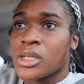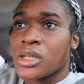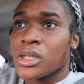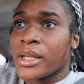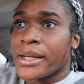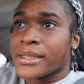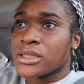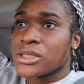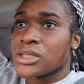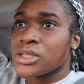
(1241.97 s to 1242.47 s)

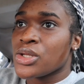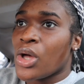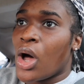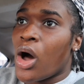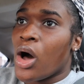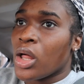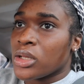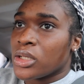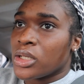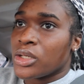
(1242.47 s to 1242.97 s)
Like just
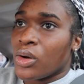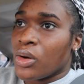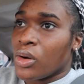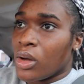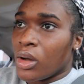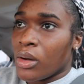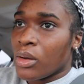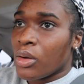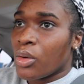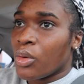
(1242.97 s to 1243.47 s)
all in
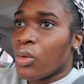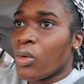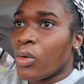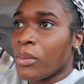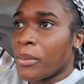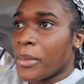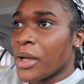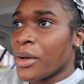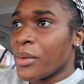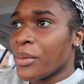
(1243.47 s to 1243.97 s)
all, all
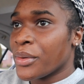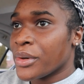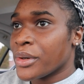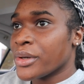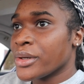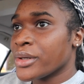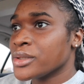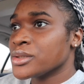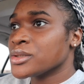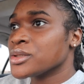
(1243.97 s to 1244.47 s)
my
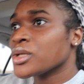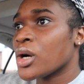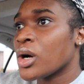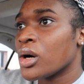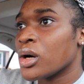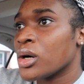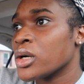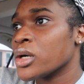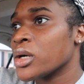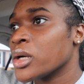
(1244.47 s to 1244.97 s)
orders
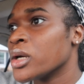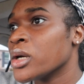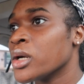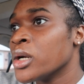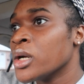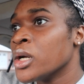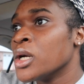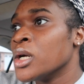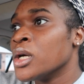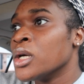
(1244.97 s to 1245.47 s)
are
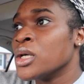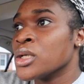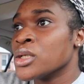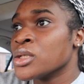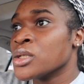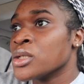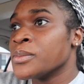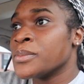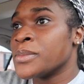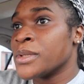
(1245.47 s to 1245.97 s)

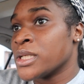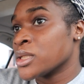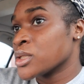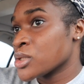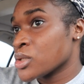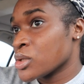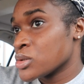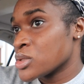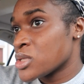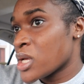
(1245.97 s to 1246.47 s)
being
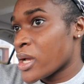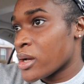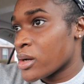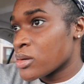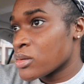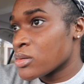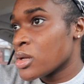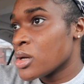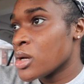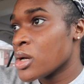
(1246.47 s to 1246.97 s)
slowed
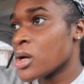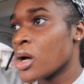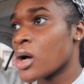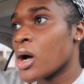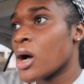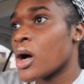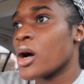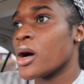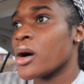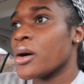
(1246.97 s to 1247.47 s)
down
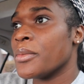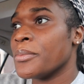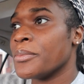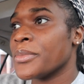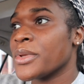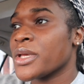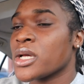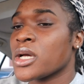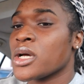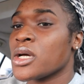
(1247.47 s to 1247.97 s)
um,
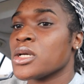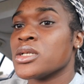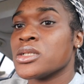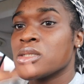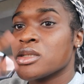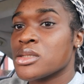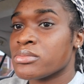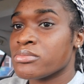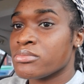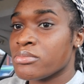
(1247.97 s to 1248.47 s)

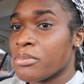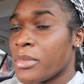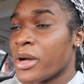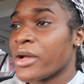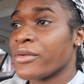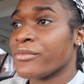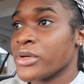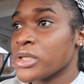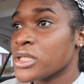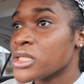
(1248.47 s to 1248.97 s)
because
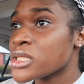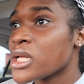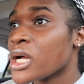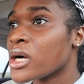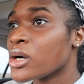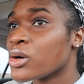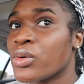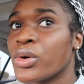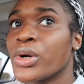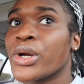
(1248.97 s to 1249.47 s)
my
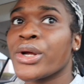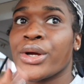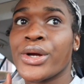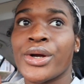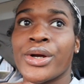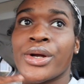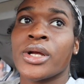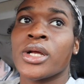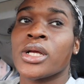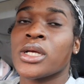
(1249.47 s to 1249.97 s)
restock
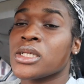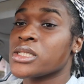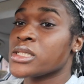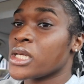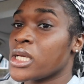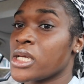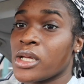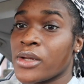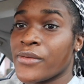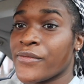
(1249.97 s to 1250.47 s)
order is
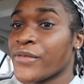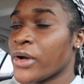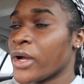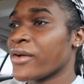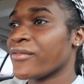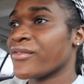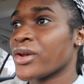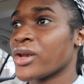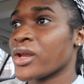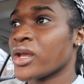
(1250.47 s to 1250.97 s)
taking
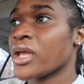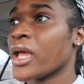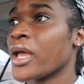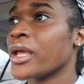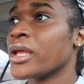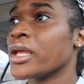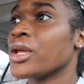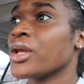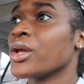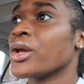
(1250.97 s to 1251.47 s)
forever to get
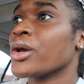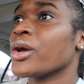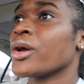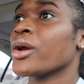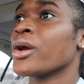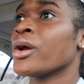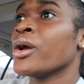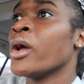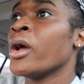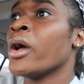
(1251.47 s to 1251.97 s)
here.